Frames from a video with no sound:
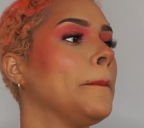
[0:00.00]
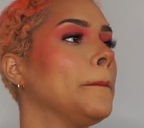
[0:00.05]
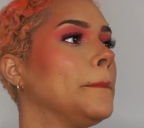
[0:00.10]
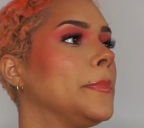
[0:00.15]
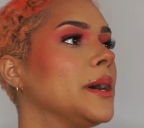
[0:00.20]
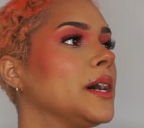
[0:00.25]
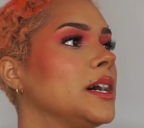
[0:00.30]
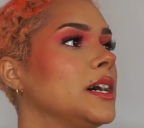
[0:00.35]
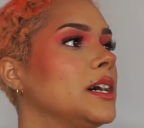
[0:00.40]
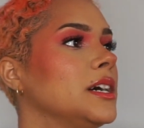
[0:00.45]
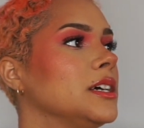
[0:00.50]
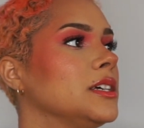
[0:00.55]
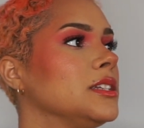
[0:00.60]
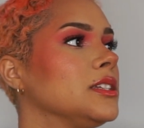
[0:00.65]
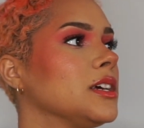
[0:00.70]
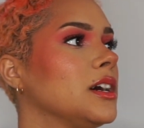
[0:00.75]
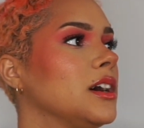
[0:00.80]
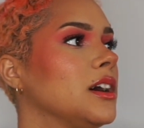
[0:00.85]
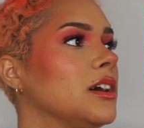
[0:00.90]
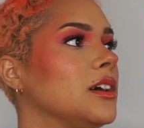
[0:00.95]
but
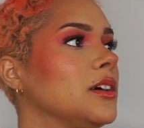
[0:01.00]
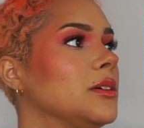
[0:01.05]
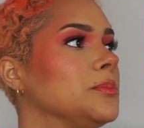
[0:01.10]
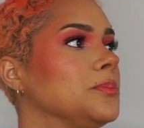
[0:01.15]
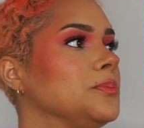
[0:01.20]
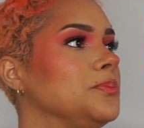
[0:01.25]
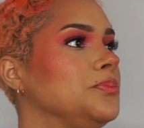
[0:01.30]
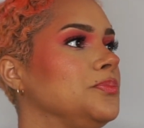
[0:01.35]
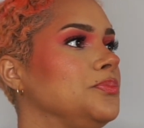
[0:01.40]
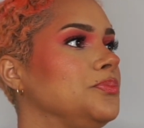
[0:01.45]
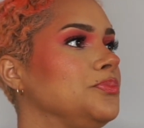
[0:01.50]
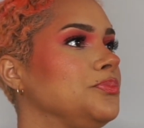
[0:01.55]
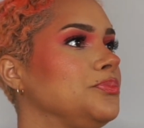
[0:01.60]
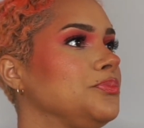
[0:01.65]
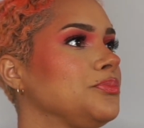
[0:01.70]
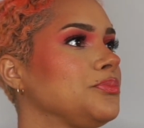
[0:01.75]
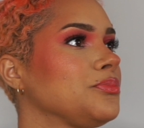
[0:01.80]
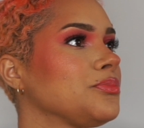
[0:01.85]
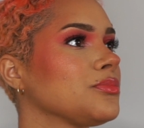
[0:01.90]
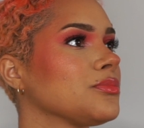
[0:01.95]

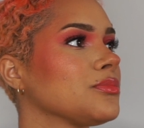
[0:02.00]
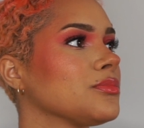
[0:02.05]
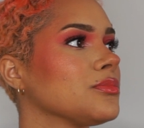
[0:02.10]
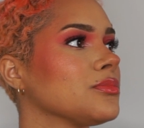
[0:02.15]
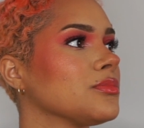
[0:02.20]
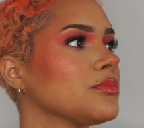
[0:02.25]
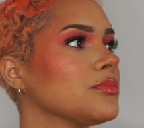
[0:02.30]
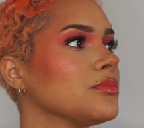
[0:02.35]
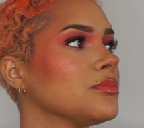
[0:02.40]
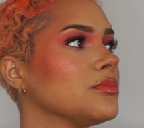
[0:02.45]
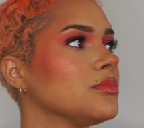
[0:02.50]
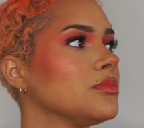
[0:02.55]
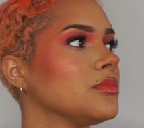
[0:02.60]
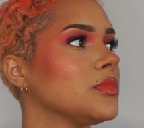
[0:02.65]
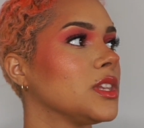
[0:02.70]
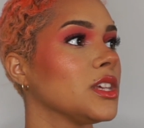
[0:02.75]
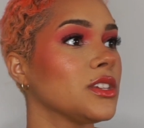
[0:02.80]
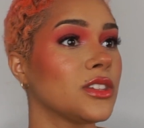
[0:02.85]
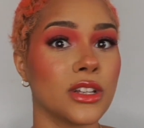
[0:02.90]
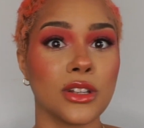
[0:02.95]
um
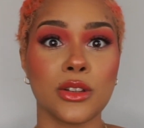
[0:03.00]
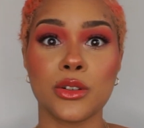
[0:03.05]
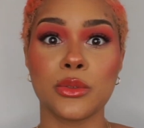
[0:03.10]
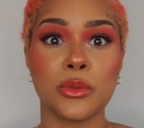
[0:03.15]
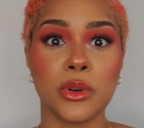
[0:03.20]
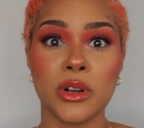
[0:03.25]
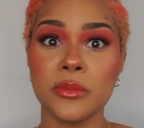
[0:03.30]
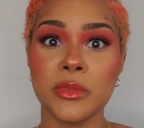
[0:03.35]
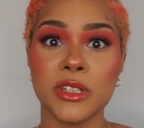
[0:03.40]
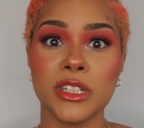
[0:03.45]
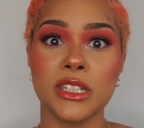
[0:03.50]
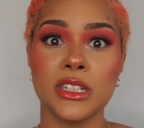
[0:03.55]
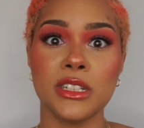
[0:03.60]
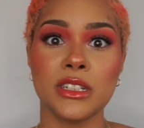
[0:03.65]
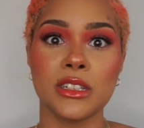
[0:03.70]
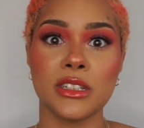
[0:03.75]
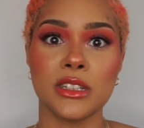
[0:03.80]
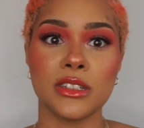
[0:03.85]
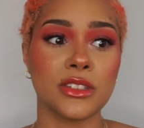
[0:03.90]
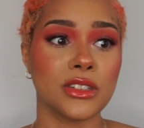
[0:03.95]
this old woman,
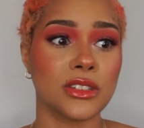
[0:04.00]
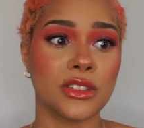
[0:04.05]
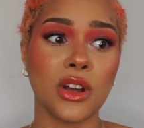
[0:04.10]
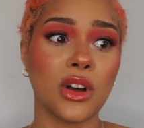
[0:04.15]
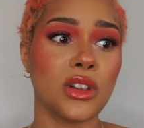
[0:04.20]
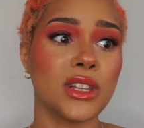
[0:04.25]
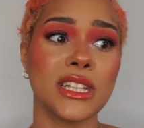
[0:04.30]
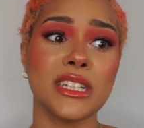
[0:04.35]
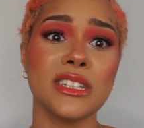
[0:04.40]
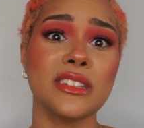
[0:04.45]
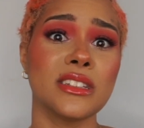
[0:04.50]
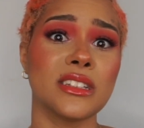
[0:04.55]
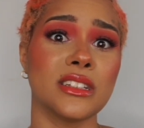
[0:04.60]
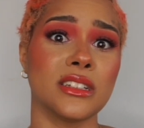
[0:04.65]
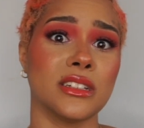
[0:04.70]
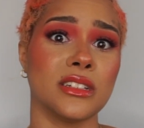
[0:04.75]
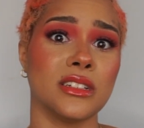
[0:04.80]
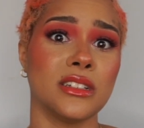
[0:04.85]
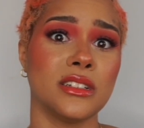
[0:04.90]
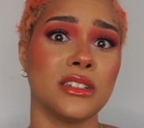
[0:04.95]
they just don't
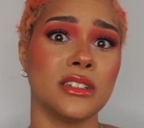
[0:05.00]
listen.